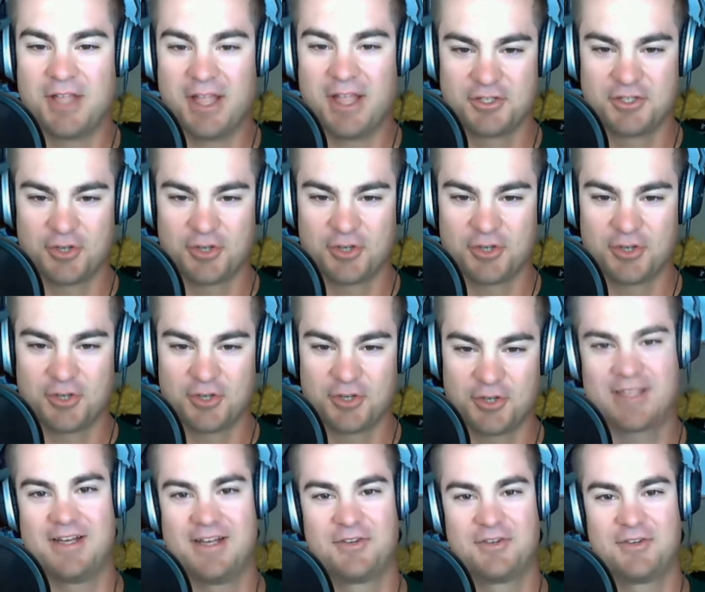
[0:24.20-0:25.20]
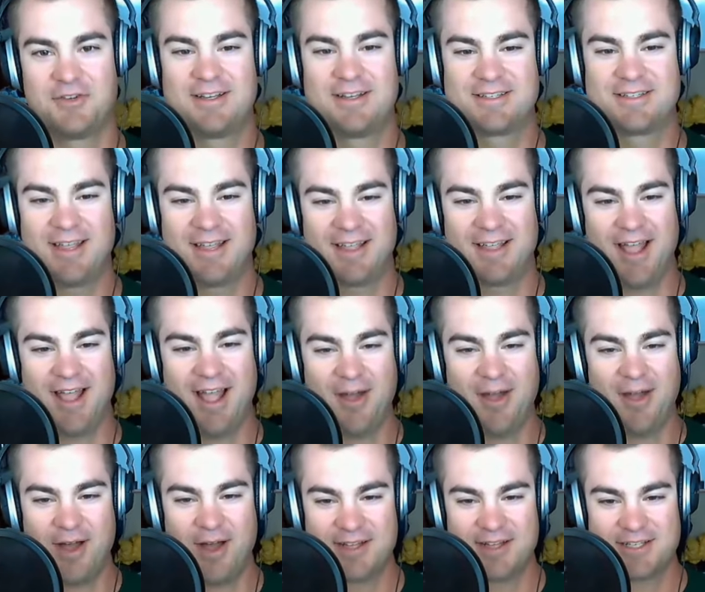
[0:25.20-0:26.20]
Jordan's going to join us. Like, how
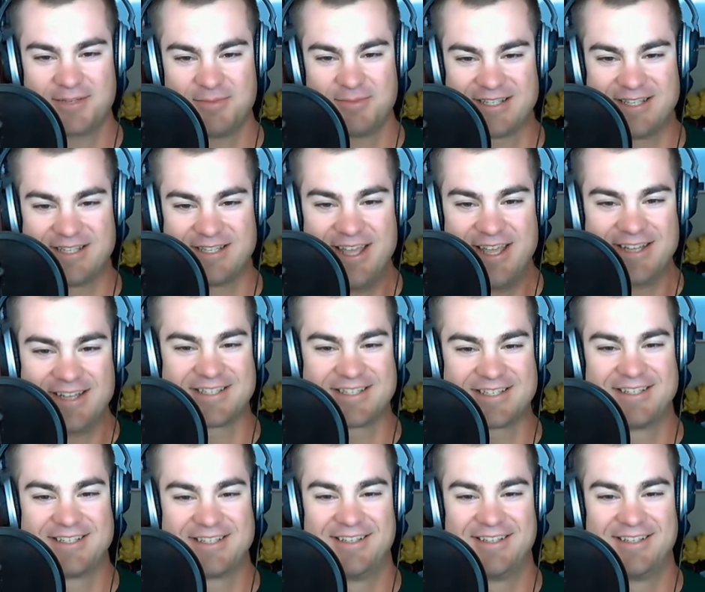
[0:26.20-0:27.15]
awesome is this?